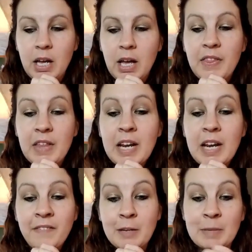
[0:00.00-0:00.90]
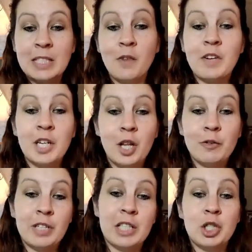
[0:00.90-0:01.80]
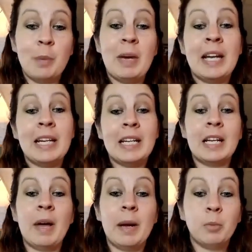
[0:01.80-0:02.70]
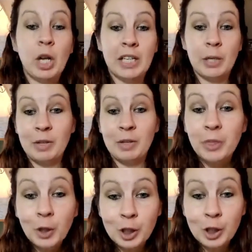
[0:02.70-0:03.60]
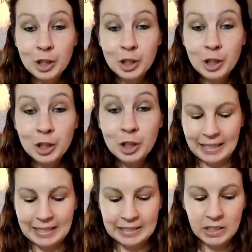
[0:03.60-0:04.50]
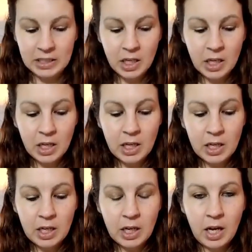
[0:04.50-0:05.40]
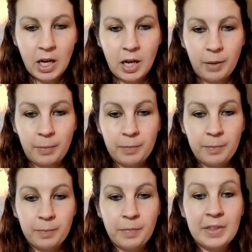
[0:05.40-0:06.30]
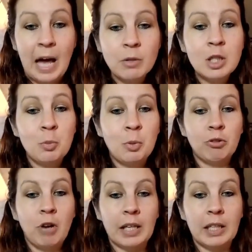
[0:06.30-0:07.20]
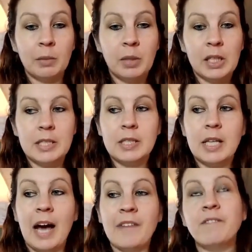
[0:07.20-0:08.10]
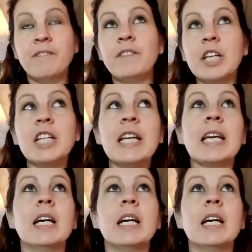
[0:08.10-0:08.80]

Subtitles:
then I found myself in another relationship and ended up pregnant with my 3rd child. And that was super rocky, because I feel like